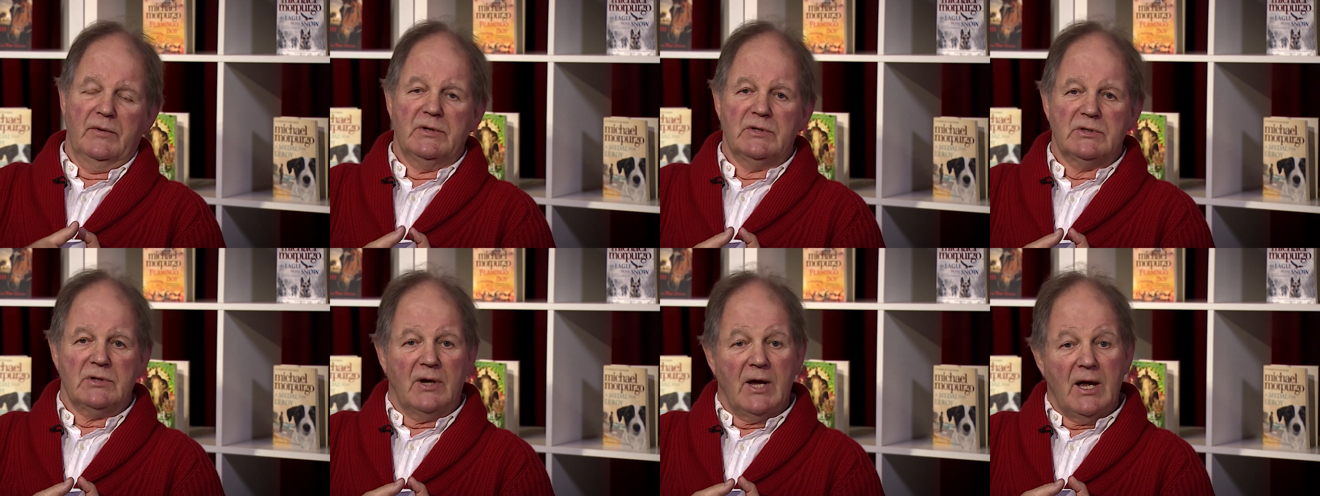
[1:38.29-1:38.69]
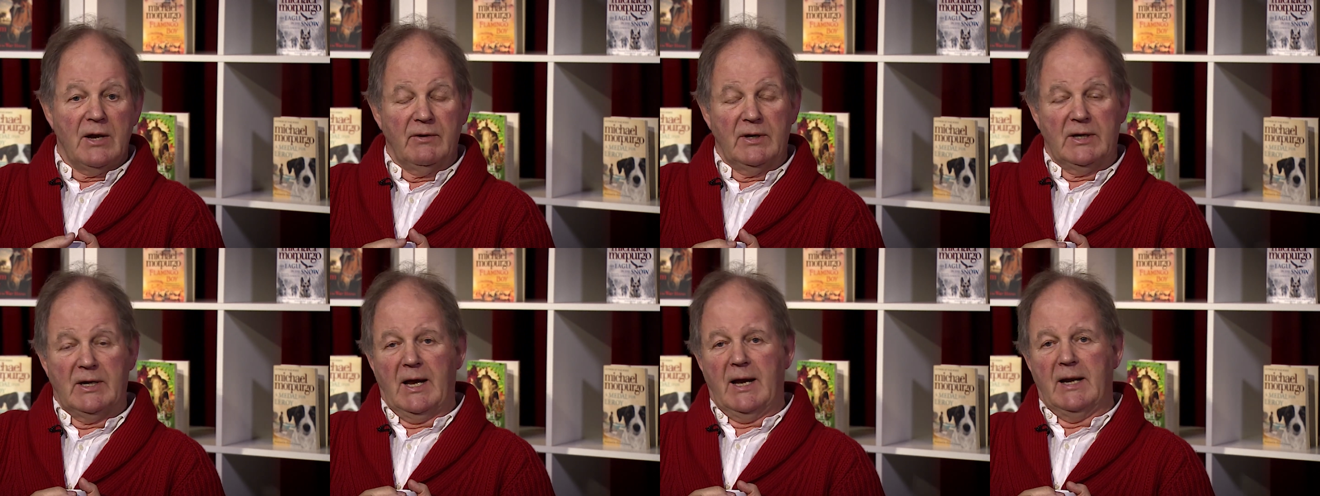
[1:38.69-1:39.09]
So
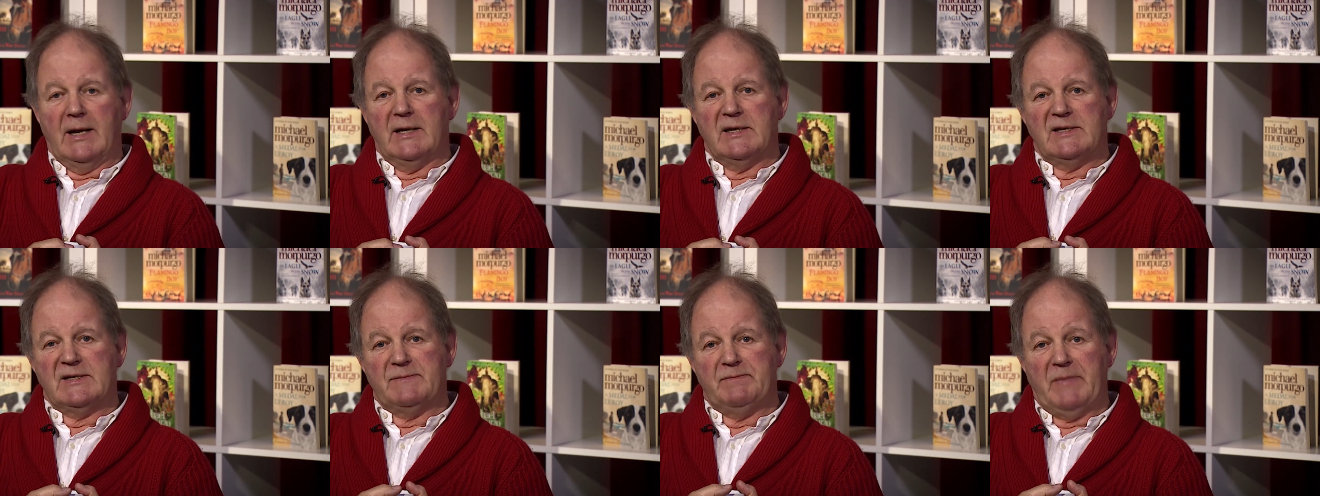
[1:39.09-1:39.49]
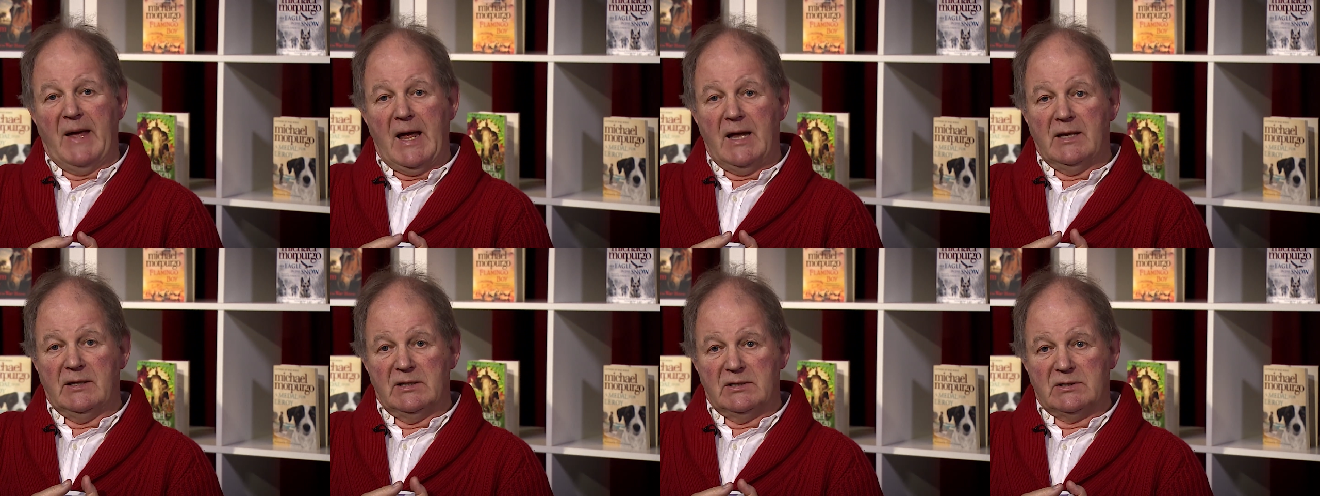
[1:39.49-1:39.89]
Henry Tandy
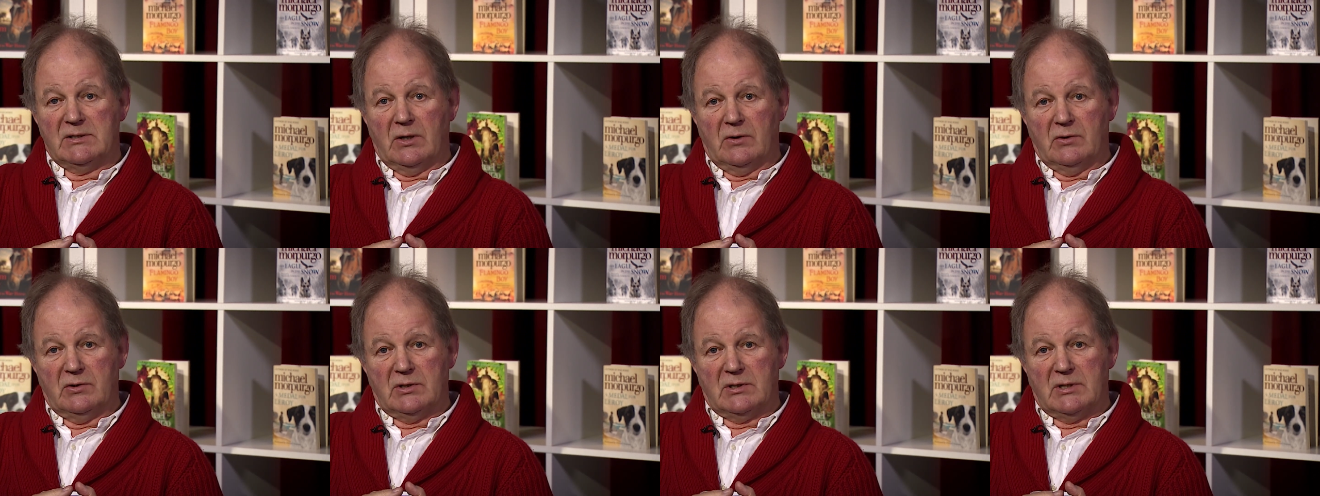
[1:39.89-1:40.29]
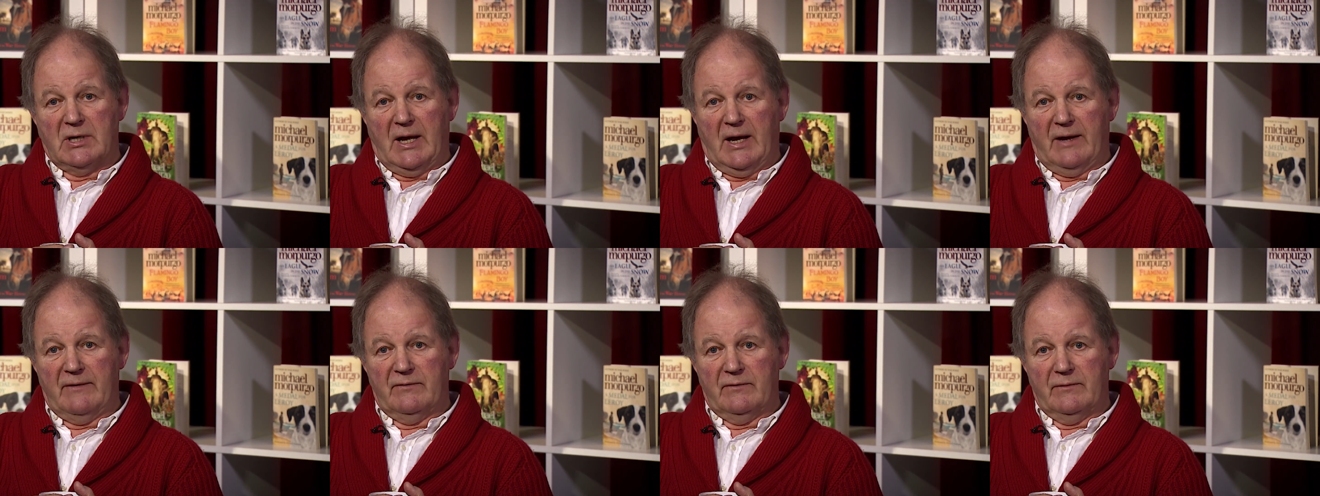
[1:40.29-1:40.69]
spared this soldier's
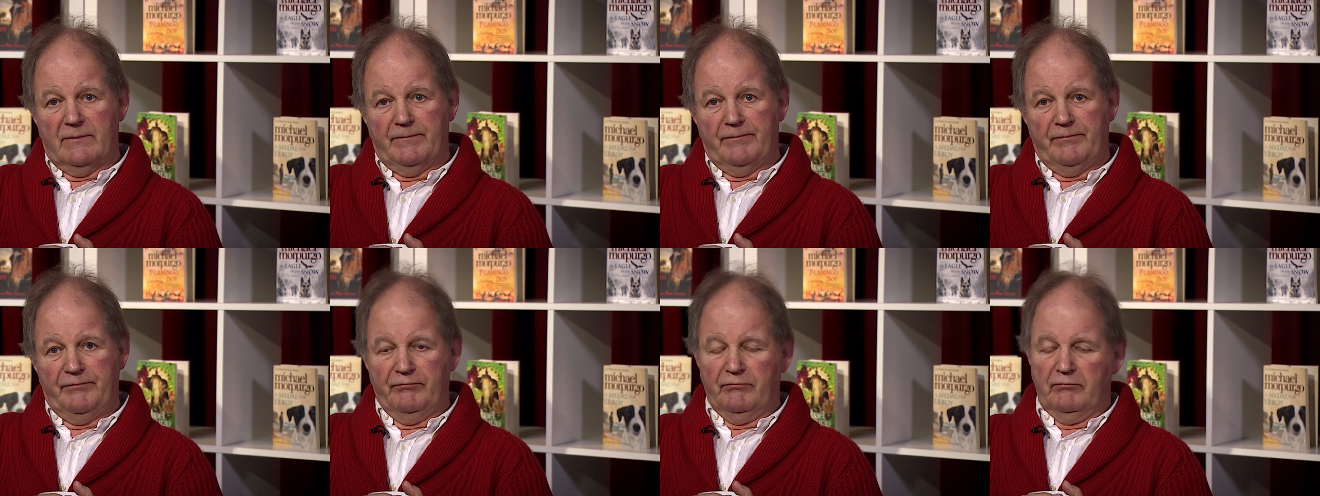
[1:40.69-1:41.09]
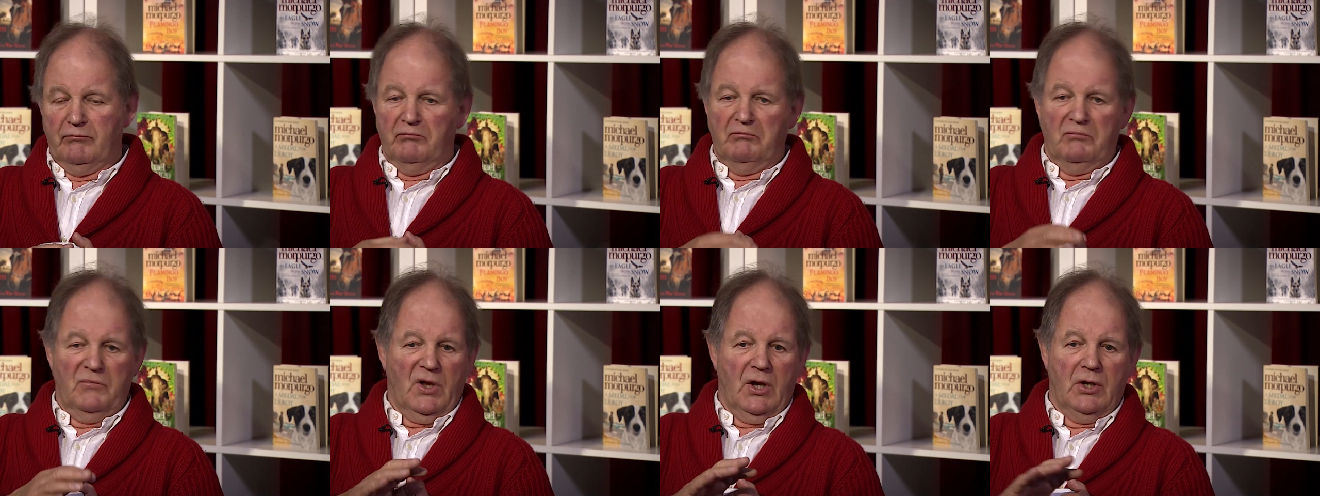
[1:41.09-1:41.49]
life.
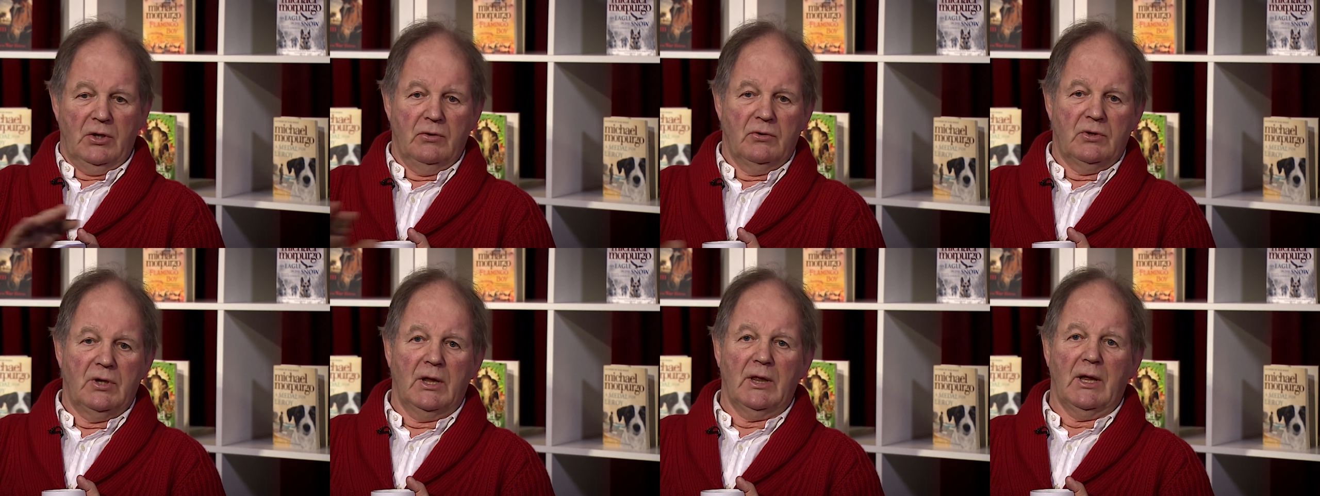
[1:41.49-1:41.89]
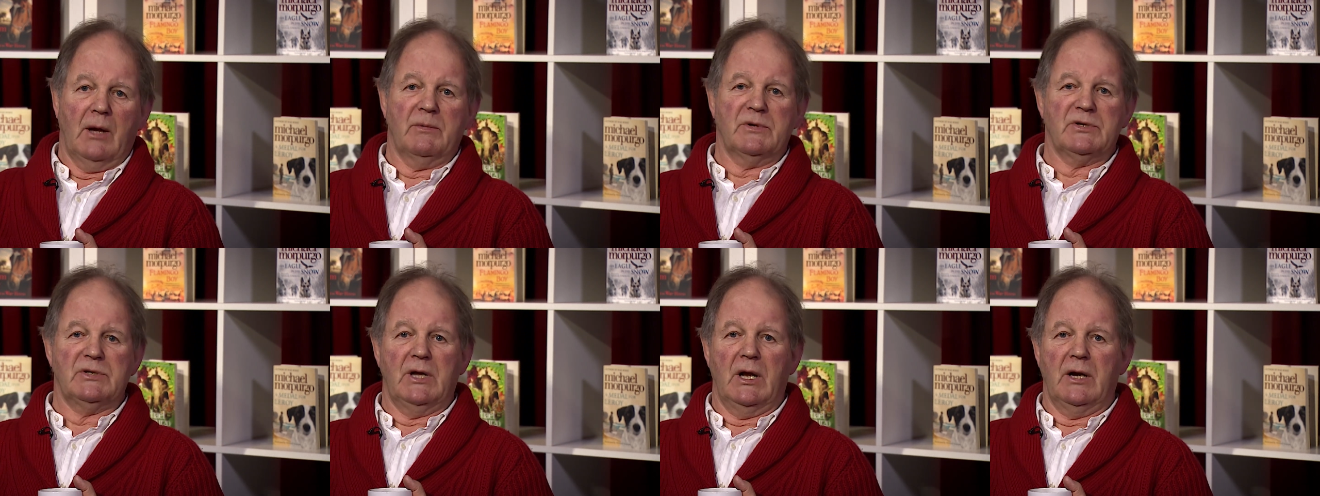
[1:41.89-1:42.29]
You'd think that
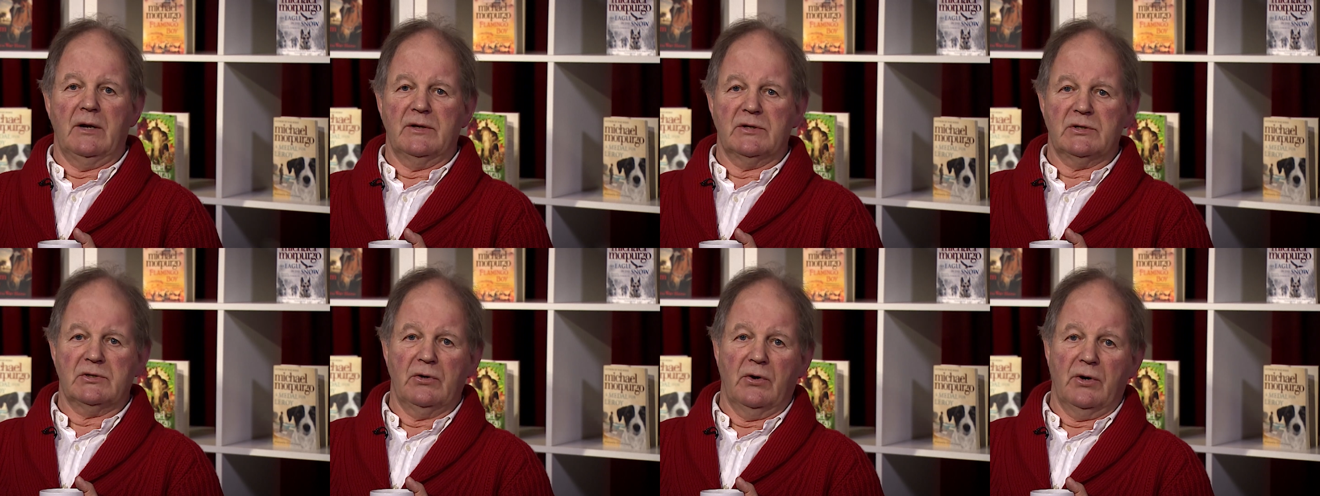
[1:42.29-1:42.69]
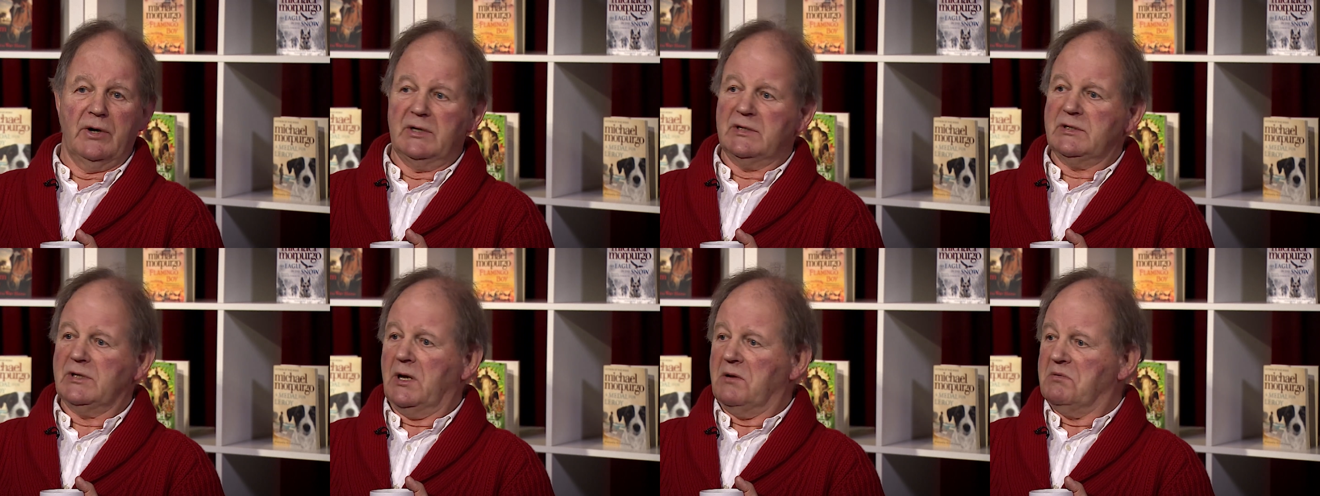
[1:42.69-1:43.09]
was the end of the story.
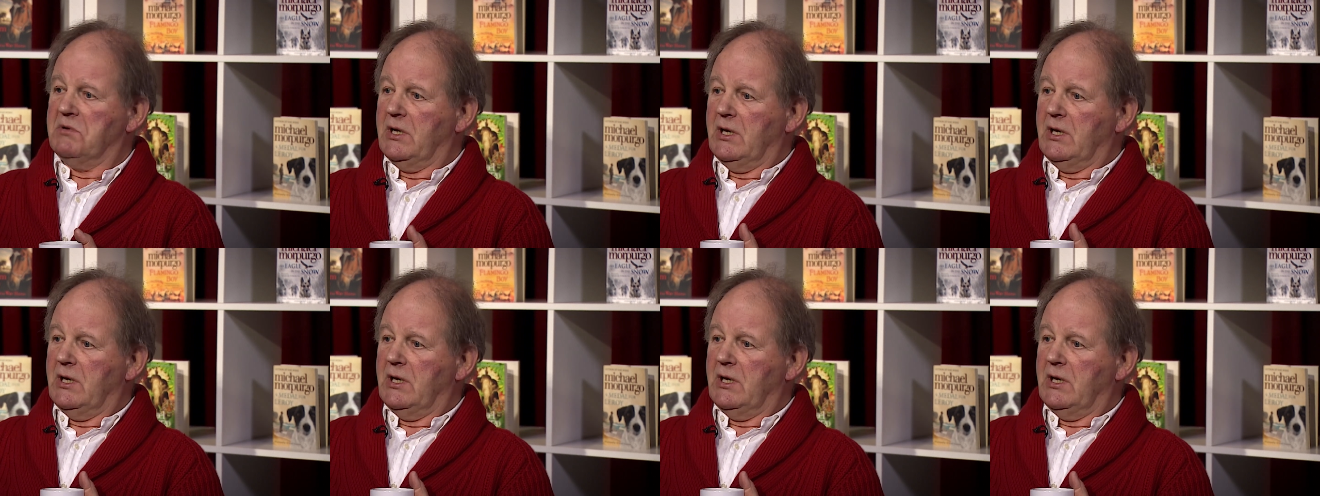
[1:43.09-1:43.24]
So